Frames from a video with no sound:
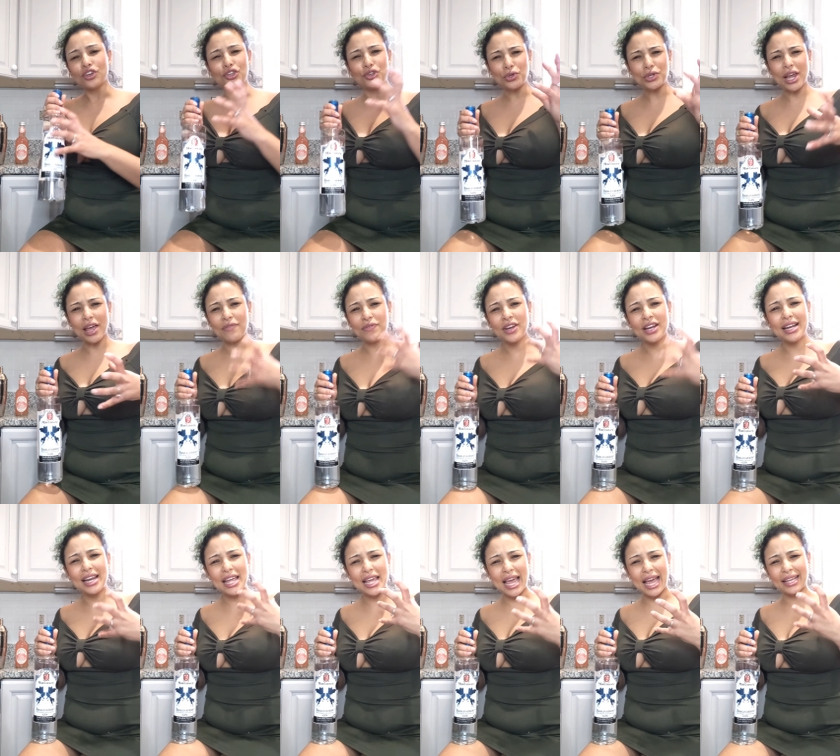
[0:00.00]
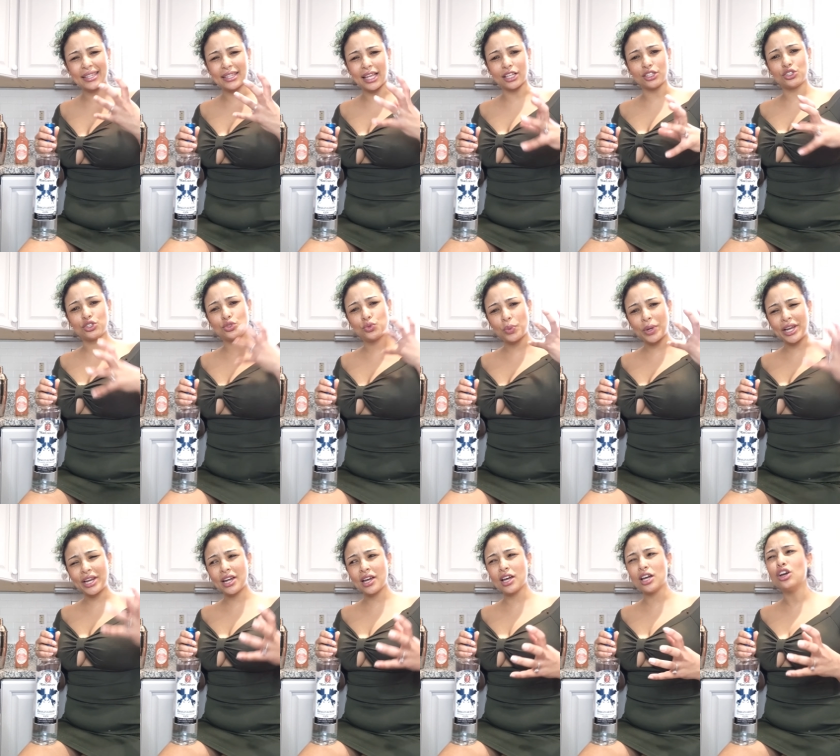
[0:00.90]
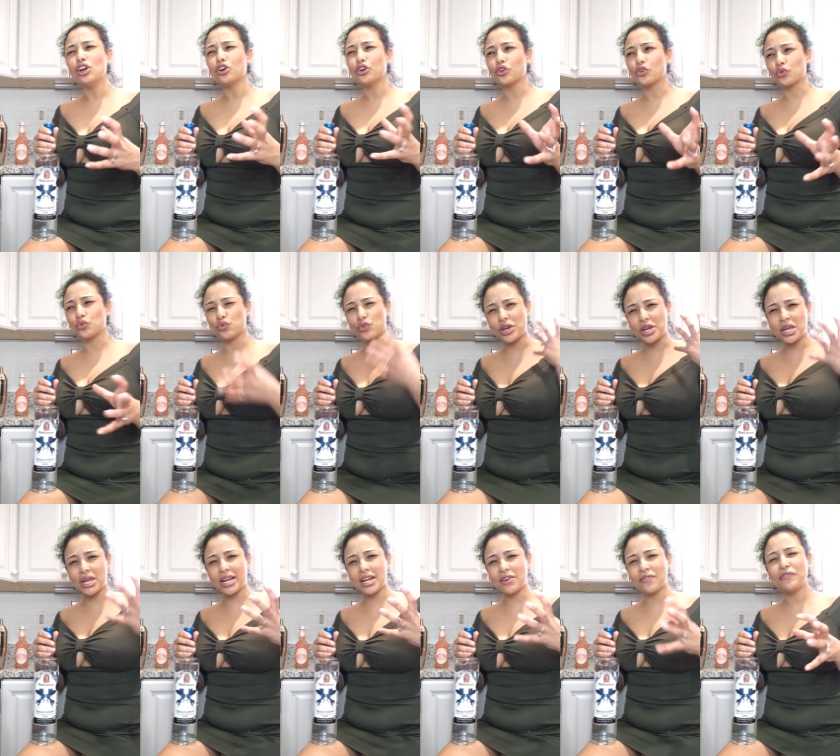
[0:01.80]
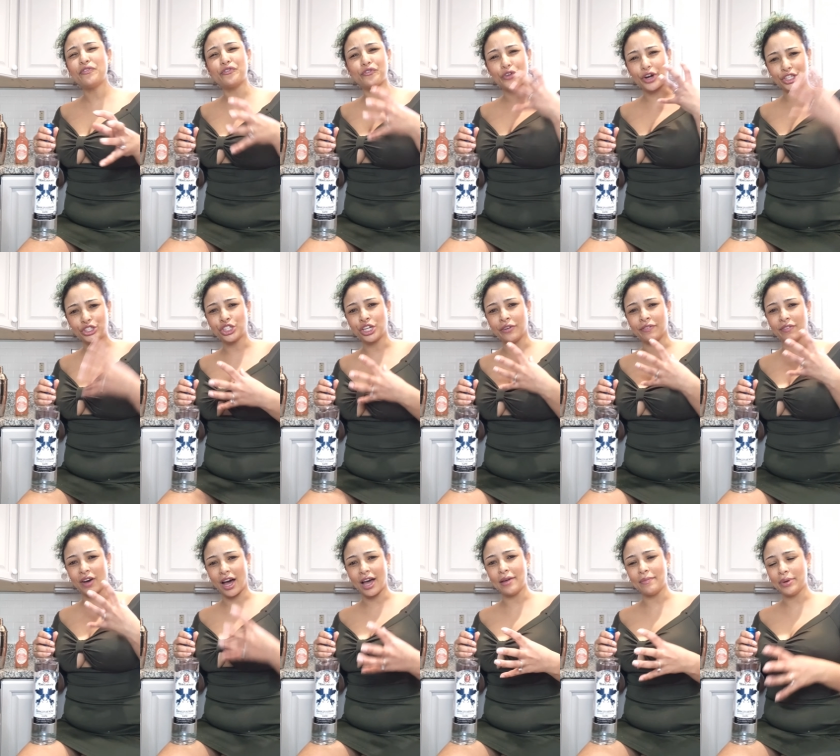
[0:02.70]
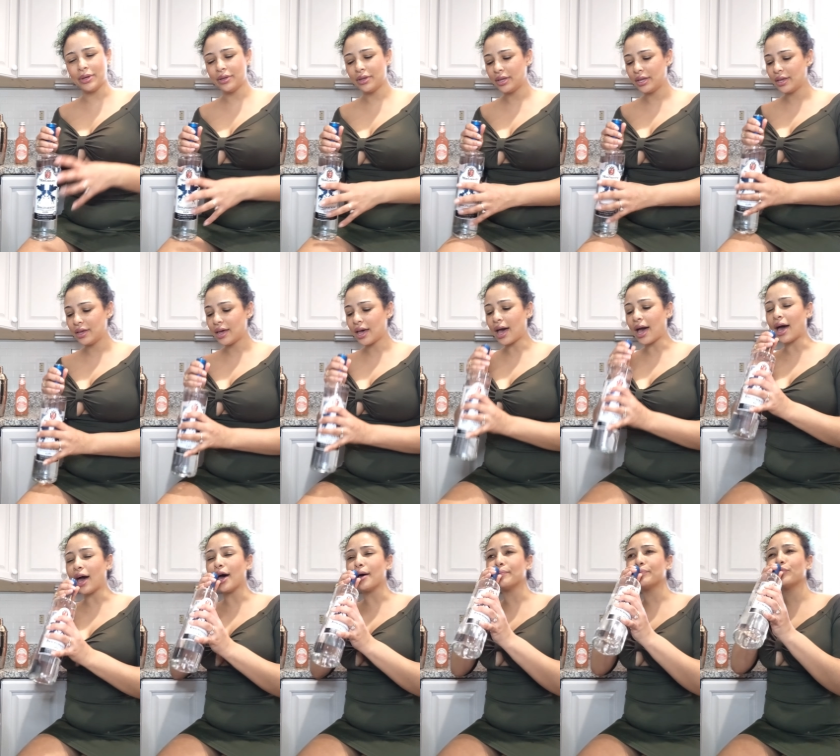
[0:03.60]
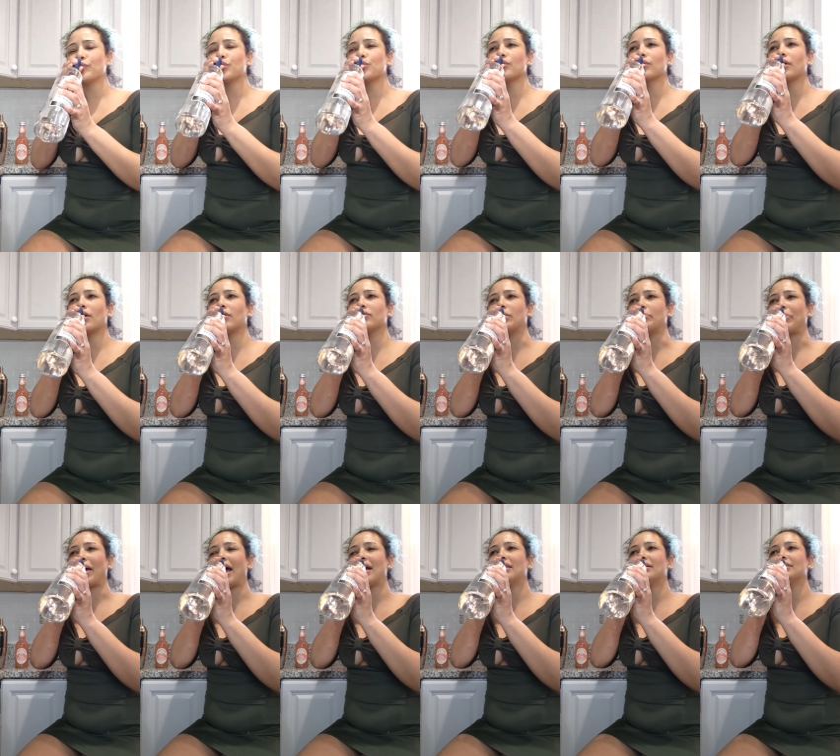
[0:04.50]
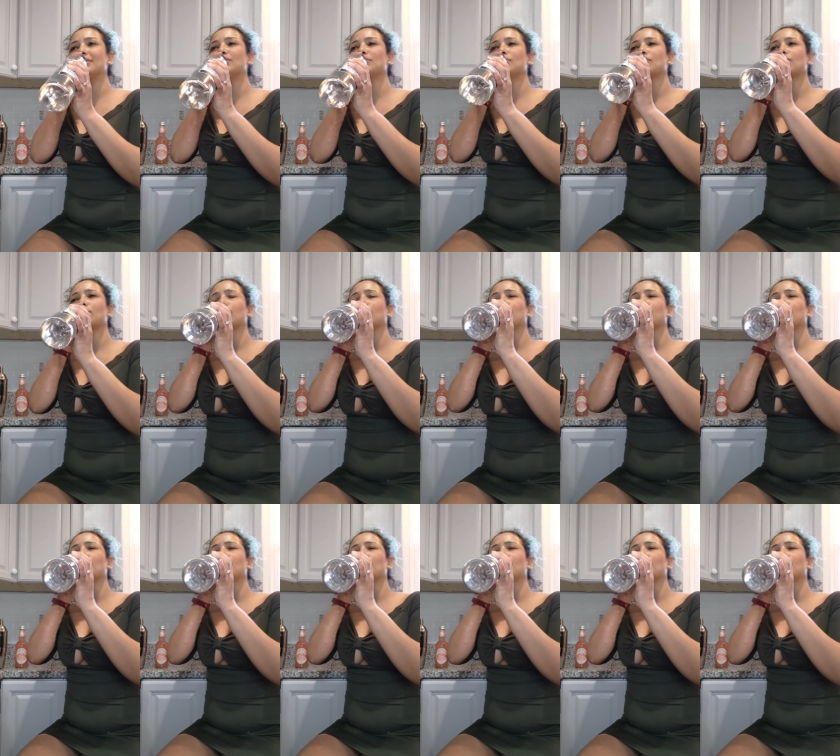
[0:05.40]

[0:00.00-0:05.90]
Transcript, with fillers: you definitely get that sweeter, green, fresher vibe. Um, on the palate,